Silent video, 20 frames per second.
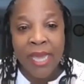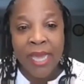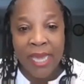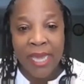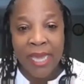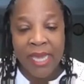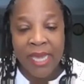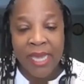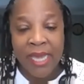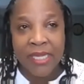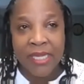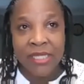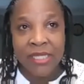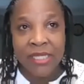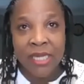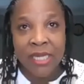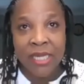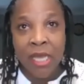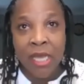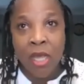is
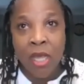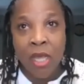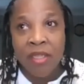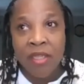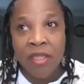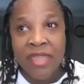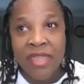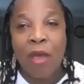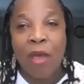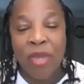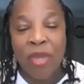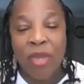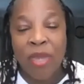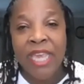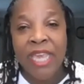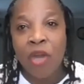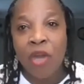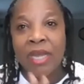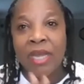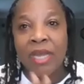that we hear
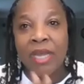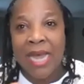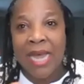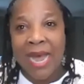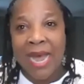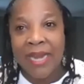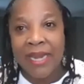a lot